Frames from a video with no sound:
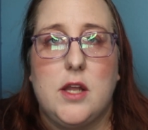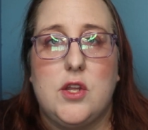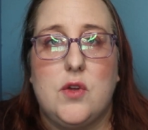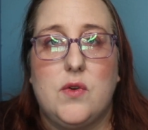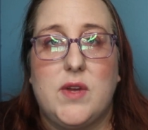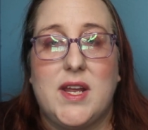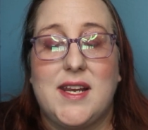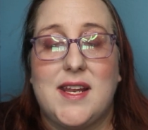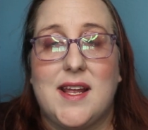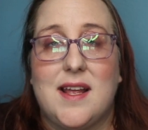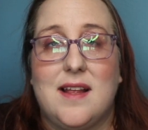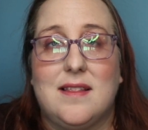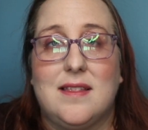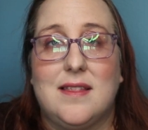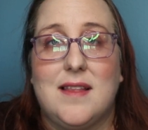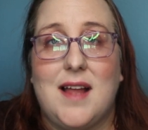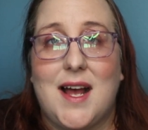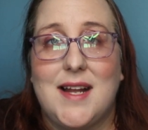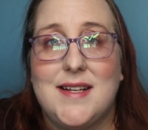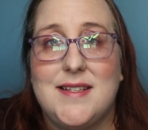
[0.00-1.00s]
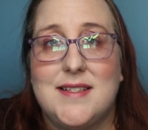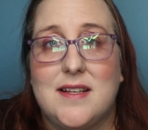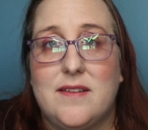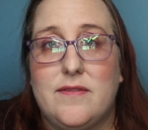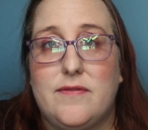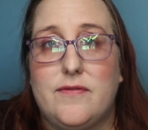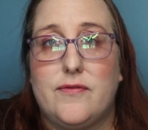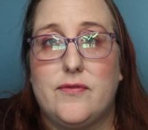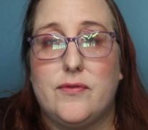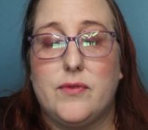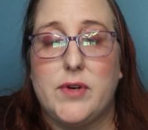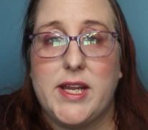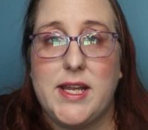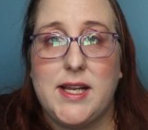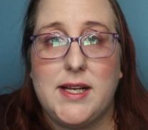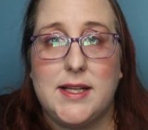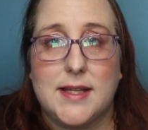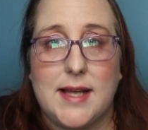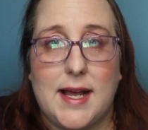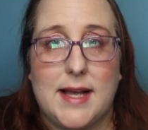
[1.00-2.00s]
you can get lots of
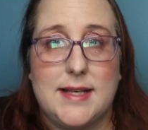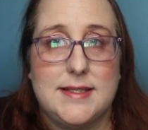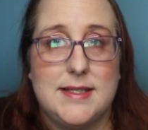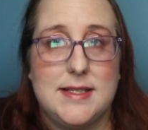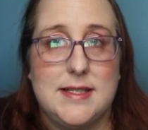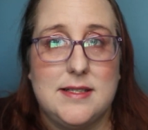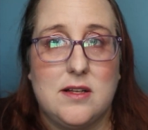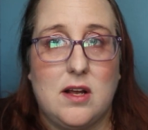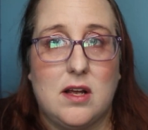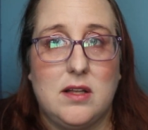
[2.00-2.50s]
free classes